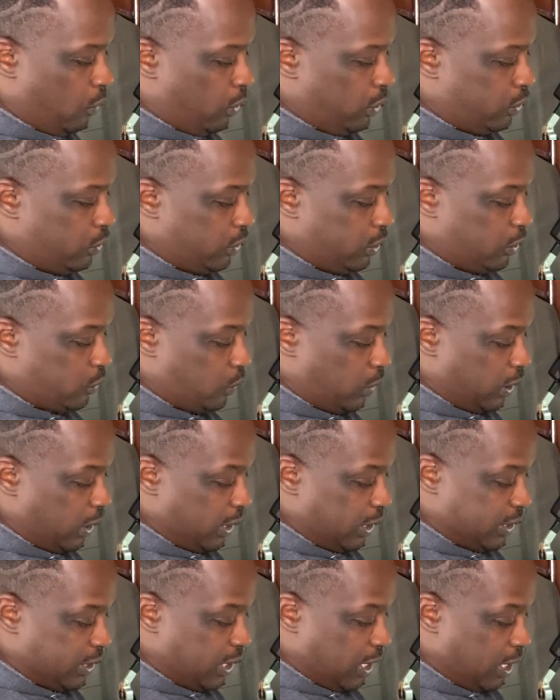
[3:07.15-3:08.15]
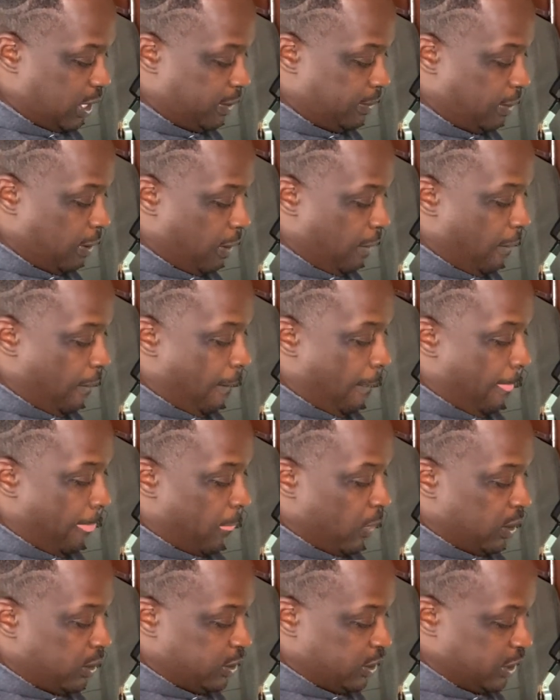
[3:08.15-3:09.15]
We'll do these one at a time,
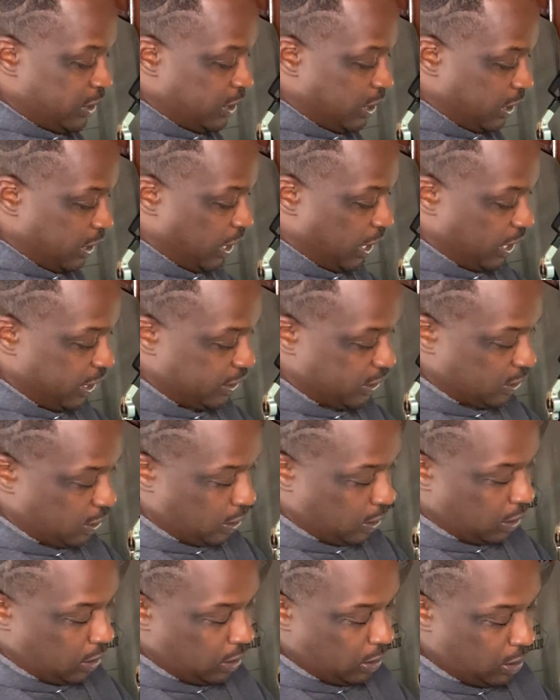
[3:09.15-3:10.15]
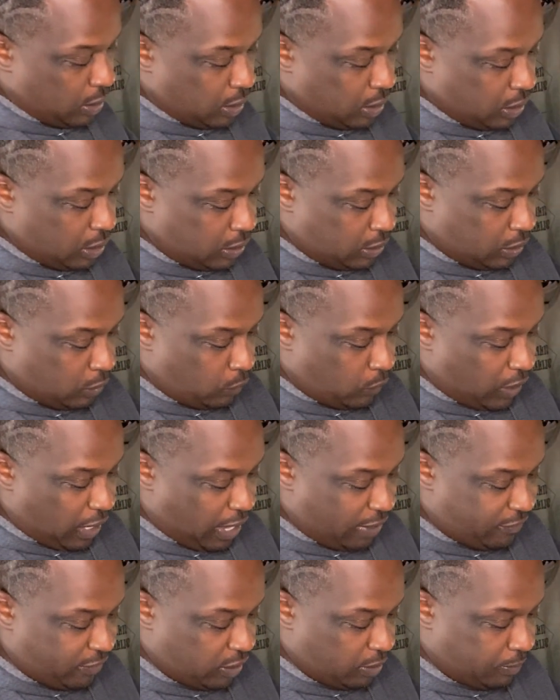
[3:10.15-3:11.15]
just in case that we
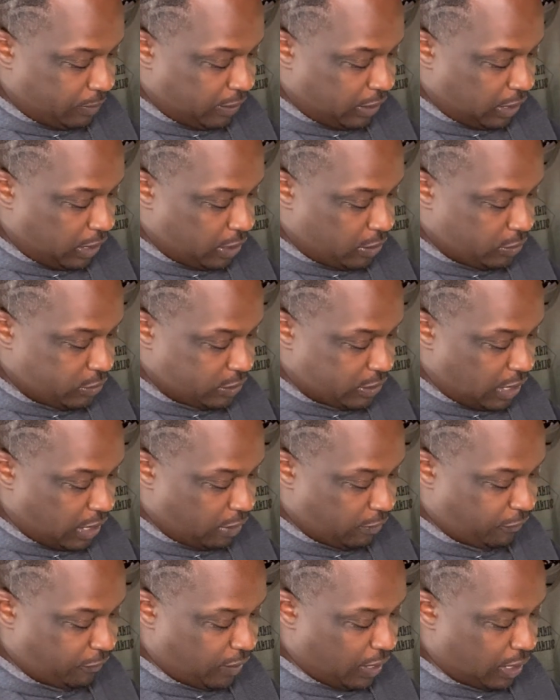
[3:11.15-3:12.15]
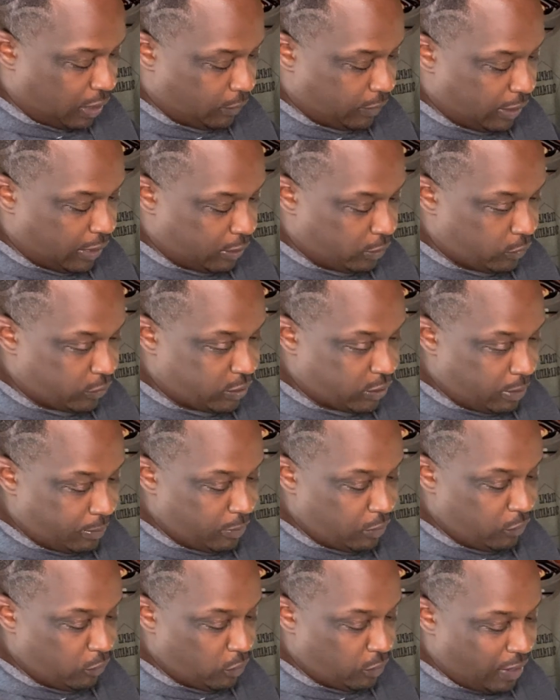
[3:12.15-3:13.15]
have any beginners that are following. I know some
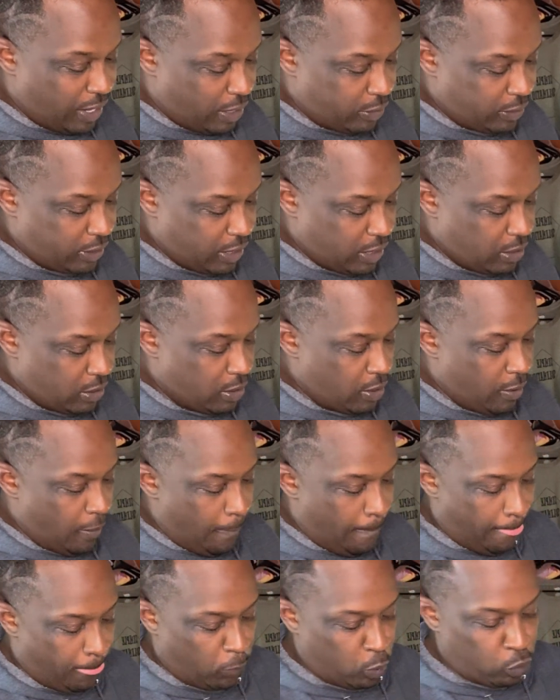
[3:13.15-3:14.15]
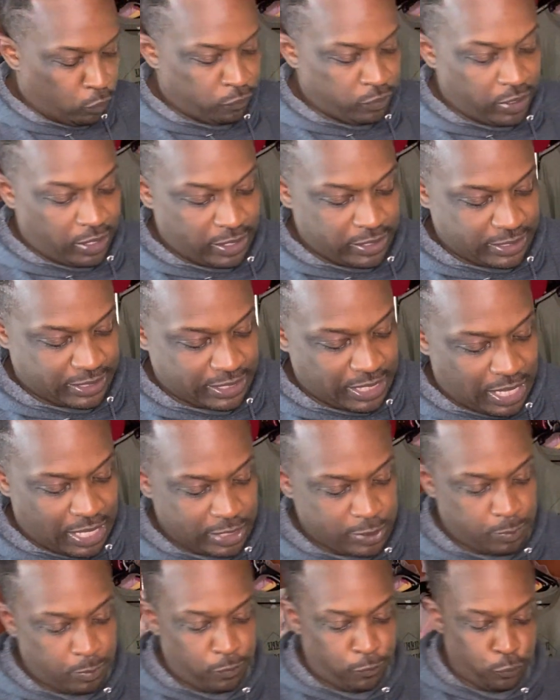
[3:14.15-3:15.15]
of you out there who've done
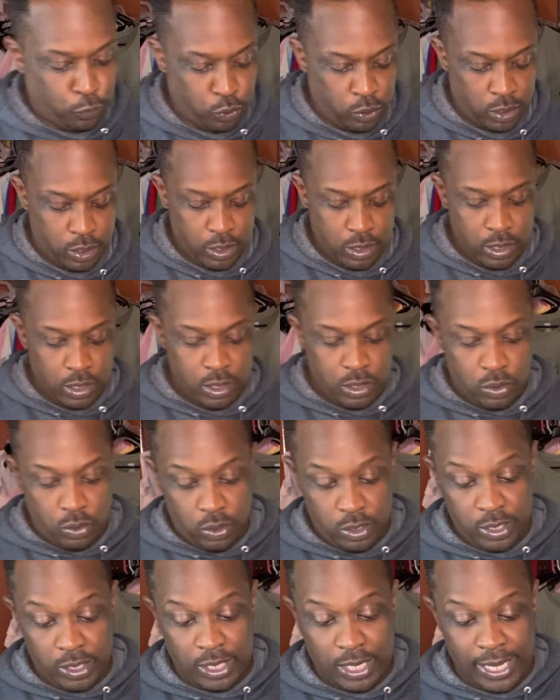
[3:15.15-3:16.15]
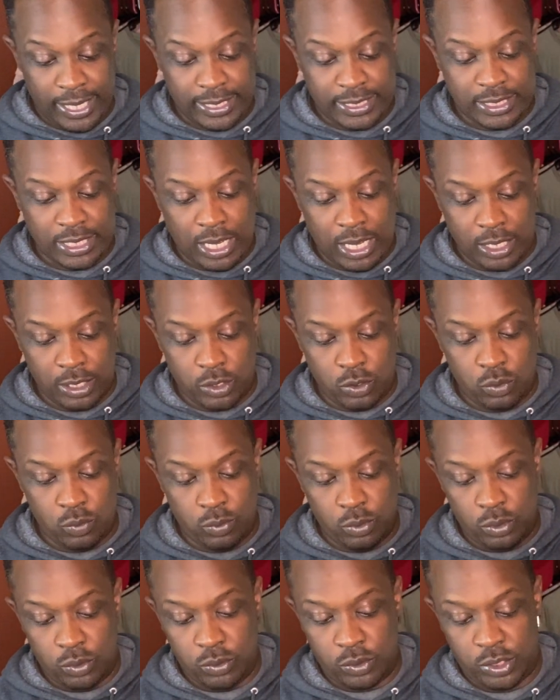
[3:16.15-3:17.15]
socks before, or you're like sock
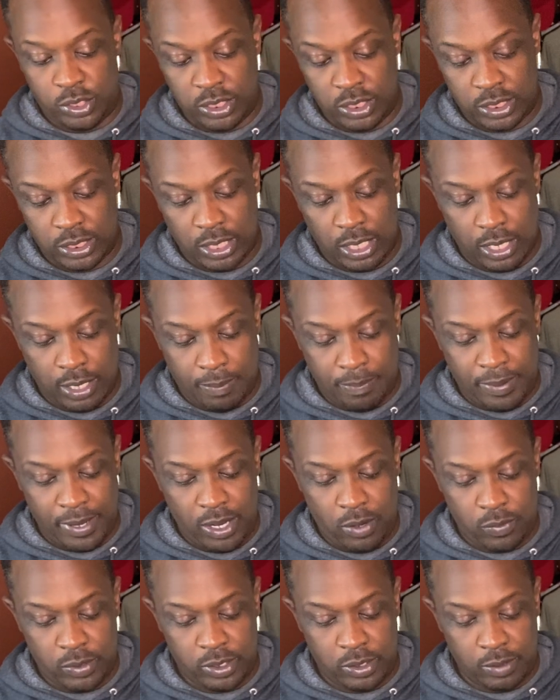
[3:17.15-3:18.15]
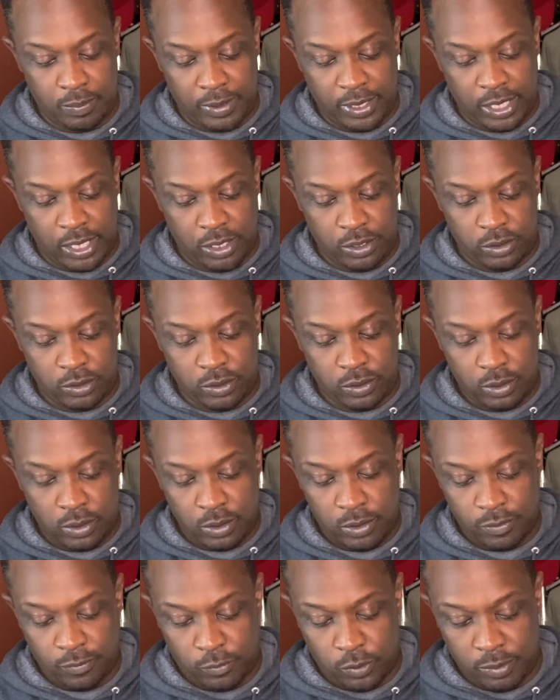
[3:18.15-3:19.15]
gurus. Just bear with the beginners
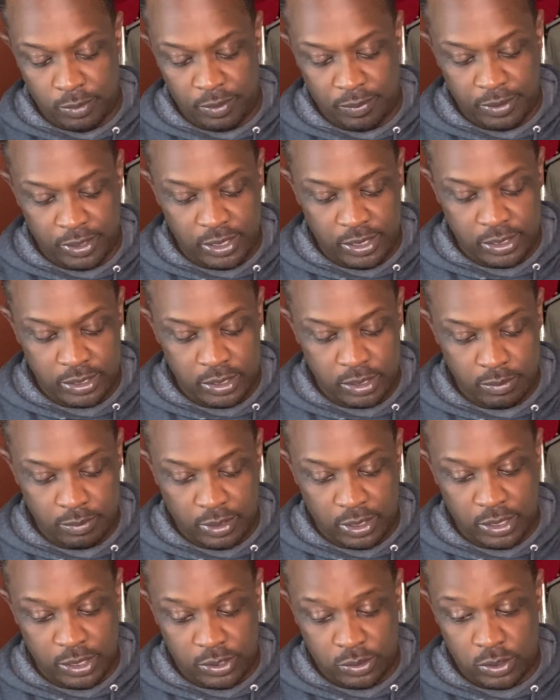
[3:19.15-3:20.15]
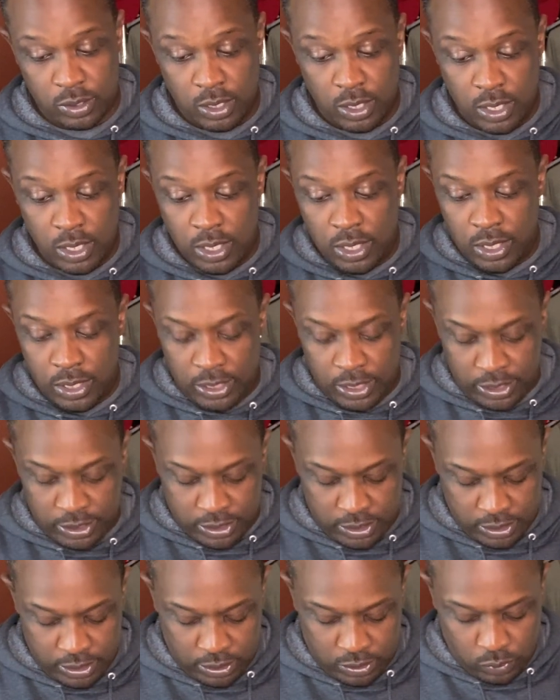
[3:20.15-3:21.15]
for me, please, because
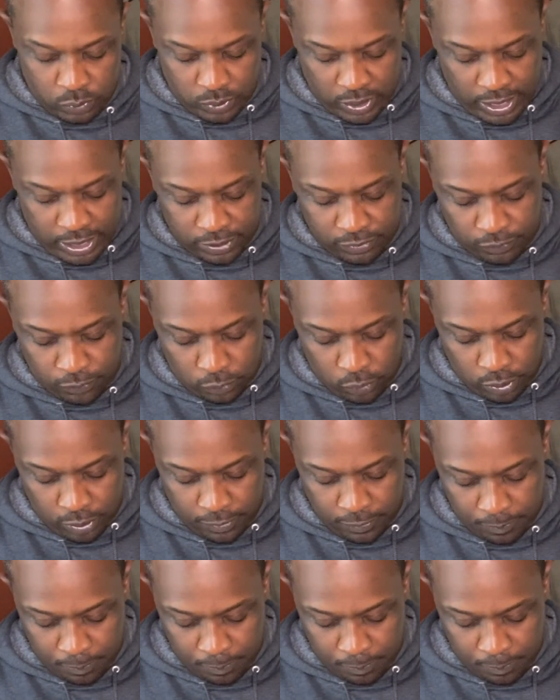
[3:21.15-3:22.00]
this is who that's for.